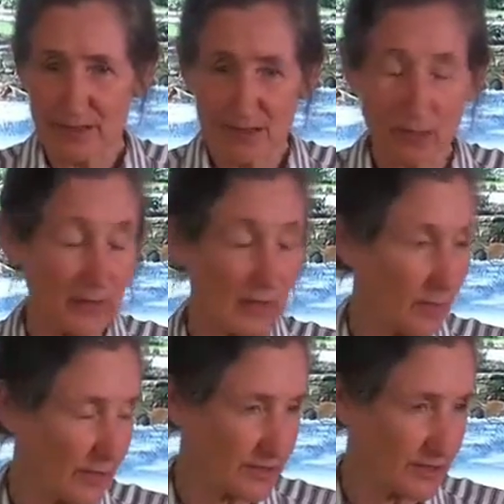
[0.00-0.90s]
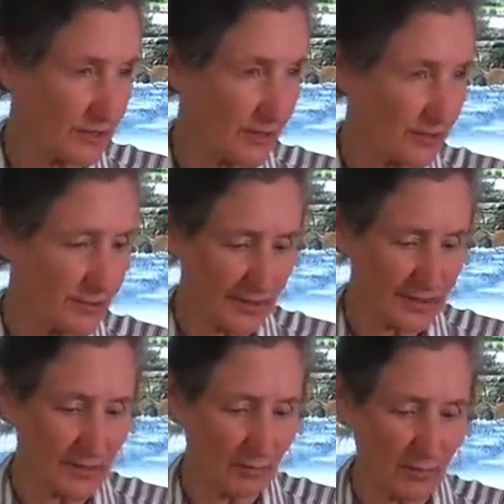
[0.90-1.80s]
So when I went to the doctor, I
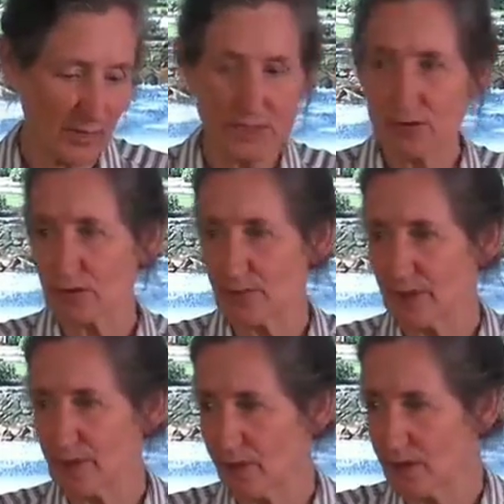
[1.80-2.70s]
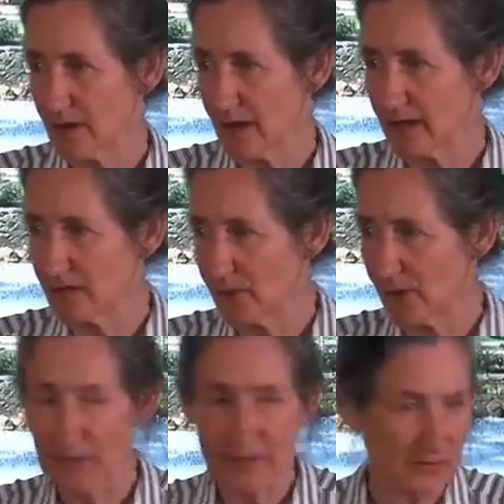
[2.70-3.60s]
said, will my daughter be on
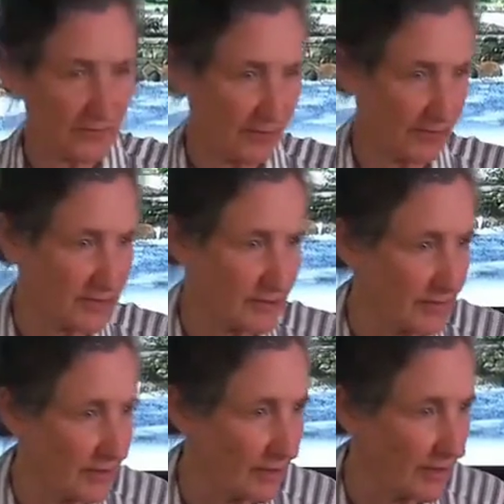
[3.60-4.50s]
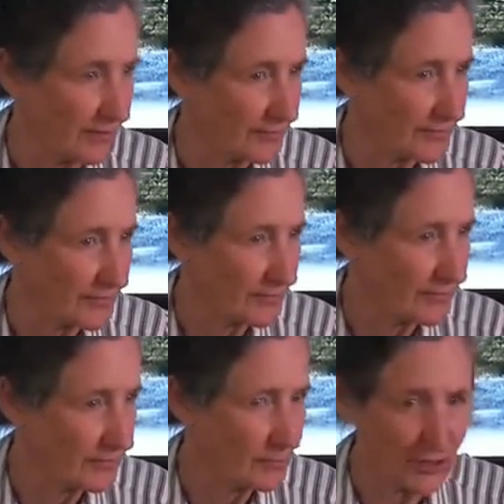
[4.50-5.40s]
antibiotics for the rest of her life?
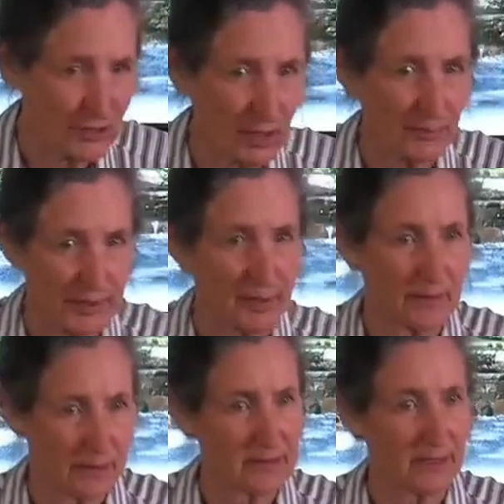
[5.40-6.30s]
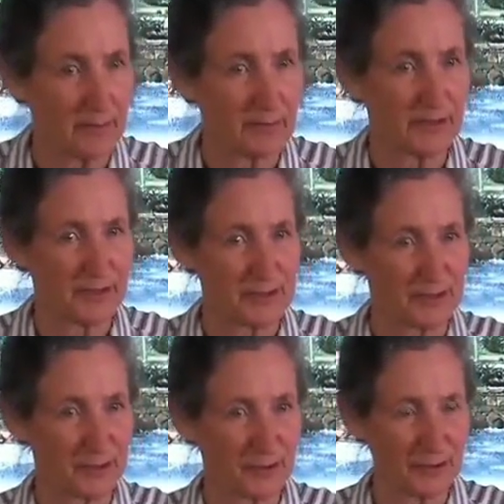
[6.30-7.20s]
Which I'm beginning to come to this
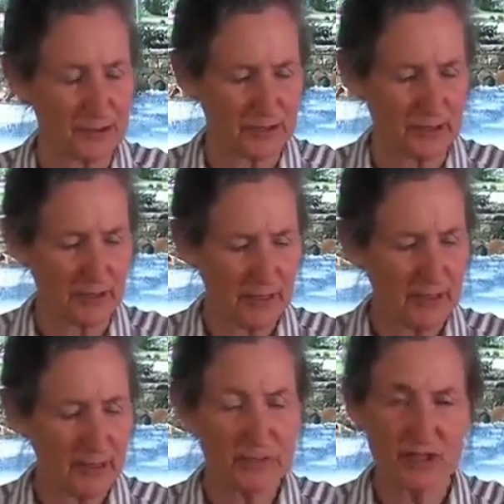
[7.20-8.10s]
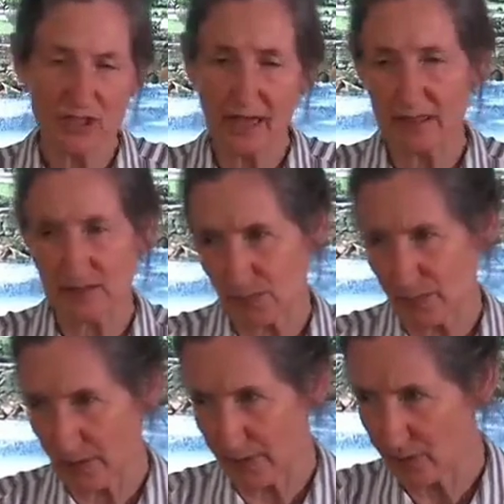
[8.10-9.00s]
conclusion. He was challenged
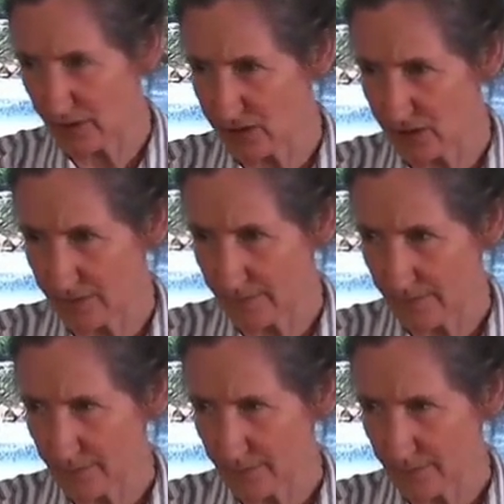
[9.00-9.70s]
by my question.